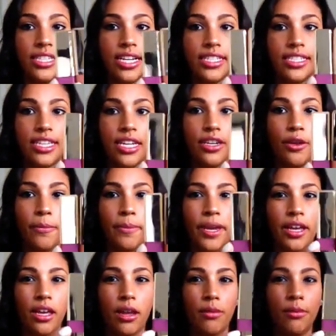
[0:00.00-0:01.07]
I did go
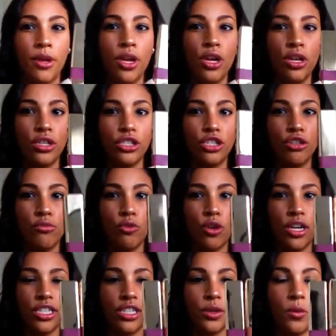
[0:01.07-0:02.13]
pick up two
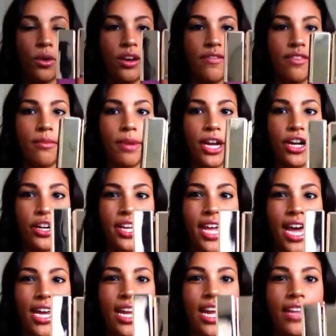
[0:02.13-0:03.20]
more. So one of them I already
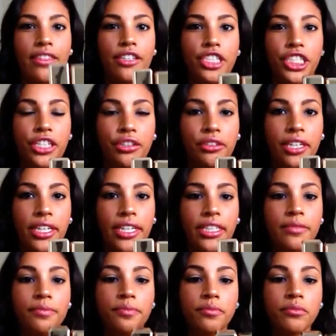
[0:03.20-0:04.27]
had. I had the sheer
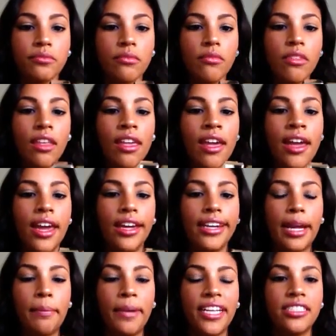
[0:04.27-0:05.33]
linen, and
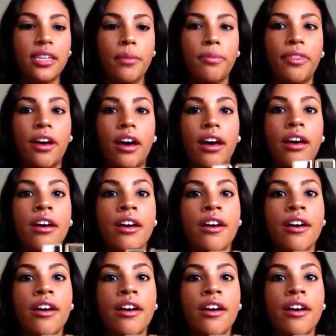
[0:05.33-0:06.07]
I picked up the